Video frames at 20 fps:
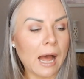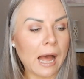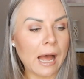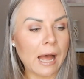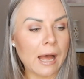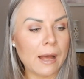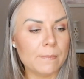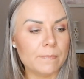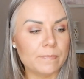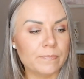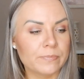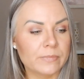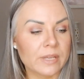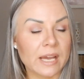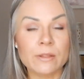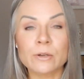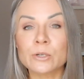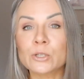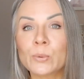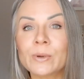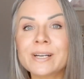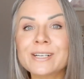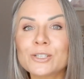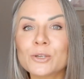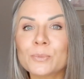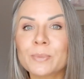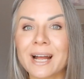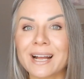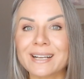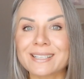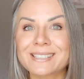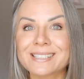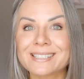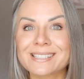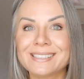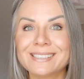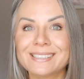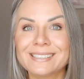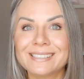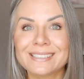Um, and they're 22
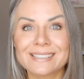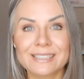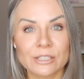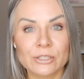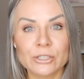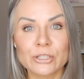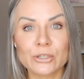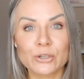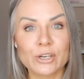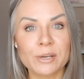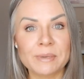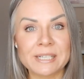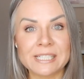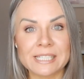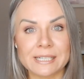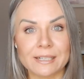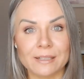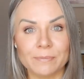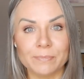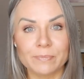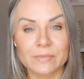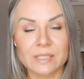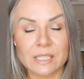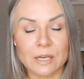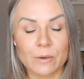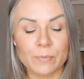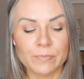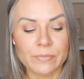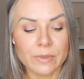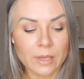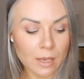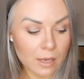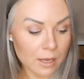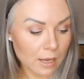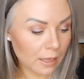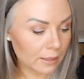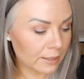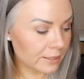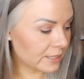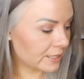bucks. They're a screaming deal. So
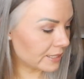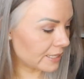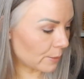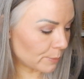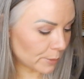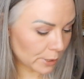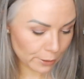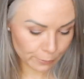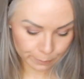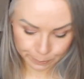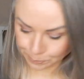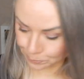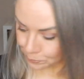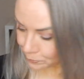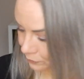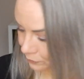I'll link these down below.